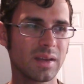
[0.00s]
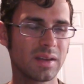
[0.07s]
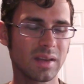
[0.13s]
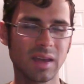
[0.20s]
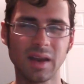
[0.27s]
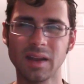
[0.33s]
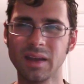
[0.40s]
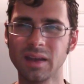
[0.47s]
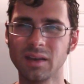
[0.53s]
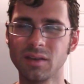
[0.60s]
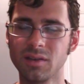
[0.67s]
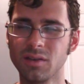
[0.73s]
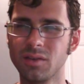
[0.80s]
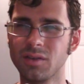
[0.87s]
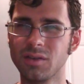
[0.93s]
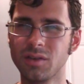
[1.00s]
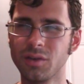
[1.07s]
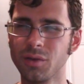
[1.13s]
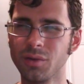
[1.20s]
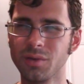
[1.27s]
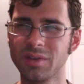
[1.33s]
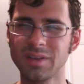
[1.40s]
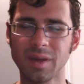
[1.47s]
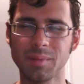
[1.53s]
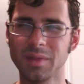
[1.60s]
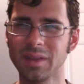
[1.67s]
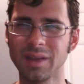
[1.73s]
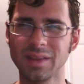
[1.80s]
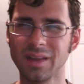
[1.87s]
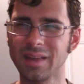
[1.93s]
kind of like do
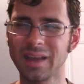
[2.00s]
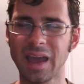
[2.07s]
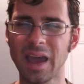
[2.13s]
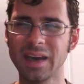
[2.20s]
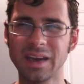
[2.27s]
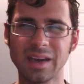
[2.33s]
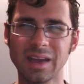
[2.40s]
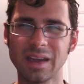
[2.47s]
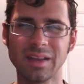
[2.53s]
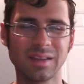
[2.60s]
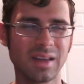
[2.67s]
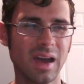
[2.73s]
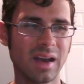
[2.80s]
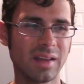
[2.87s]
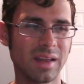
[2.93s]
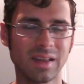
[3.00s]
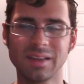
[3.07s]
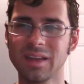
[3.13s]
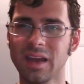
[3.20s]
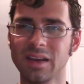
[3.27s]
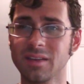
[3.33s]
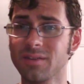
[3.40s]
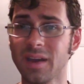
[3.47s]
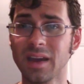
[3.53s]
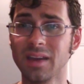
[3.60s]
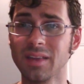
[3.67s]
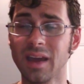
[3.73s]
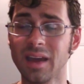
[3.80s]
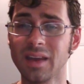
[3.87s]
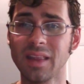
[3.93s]
something like that. Like editing is kind of like
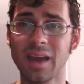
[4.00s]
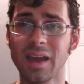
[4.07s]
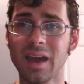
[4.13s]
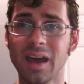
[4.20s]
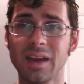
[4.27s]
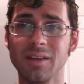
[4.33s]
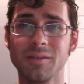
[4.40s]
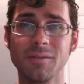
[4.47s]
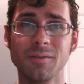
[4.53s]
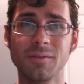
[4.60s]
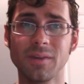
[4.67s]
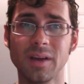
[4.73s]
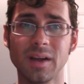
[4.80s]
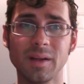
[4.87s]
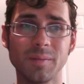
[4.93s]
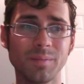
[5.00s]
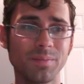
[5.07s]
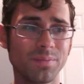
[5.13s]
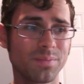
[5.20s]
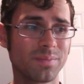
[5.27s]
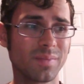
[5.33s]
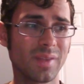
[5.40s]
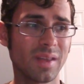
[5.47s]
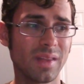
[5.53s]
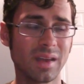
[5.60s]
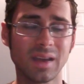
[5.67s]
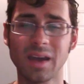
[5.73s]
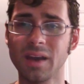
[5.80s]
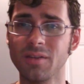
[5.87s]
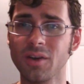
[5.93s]
satisfying that kind
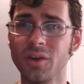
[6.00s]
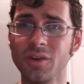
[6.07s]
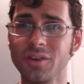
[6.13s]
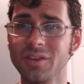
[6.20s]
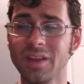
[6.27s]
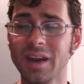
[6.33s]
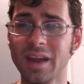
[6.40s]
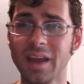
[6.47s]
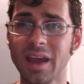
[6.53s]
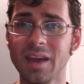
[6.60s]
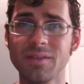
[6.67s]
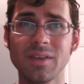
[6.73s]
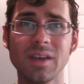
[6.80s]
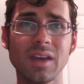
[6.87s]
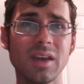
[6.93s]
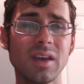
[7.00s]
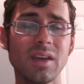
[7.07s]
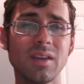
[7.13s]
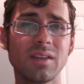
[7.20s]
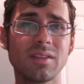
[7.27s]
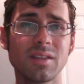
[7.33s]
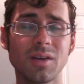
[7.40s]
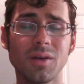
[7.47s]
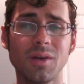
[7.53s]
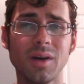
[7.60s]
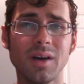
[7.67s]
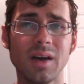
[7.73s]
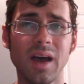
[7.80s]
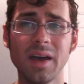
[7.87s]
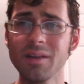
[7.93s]
of urge that I have. So
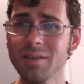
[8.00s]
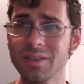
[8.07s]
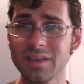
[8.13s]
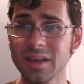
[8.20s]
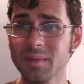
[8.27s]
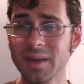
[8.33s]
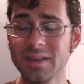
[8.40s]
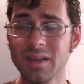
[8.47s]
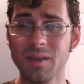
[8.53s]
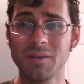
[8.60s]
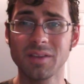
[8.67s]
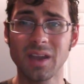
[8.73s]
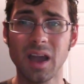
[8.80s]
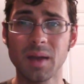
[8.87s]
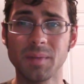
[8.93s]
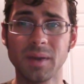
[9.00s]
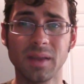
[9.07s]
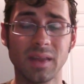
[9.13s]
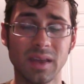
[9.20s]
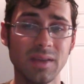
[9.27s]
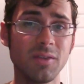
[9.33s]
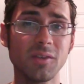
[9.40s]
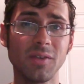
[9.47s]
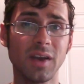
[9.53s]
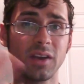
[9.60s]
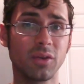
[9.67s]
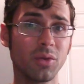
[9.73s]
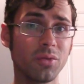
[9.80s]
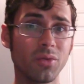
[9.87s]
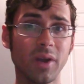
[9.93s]
I don't see myself stopping. Like even if I
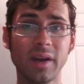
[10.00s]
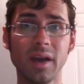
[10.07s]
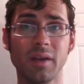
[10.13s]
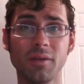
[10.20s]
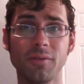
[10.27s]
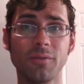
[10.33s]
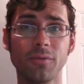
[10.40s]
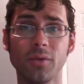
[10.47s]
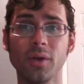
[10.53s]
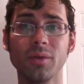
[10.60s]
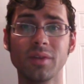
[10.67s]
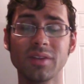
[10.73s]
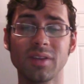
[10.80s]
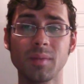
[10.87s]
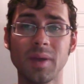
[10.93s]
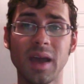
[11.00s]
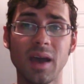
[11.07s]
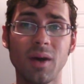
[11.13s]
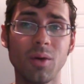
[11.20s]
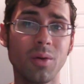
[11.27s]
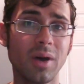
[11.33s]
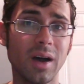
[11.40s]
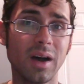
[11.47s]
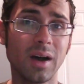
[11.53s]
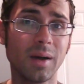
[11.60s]
do run out of fruit somehow,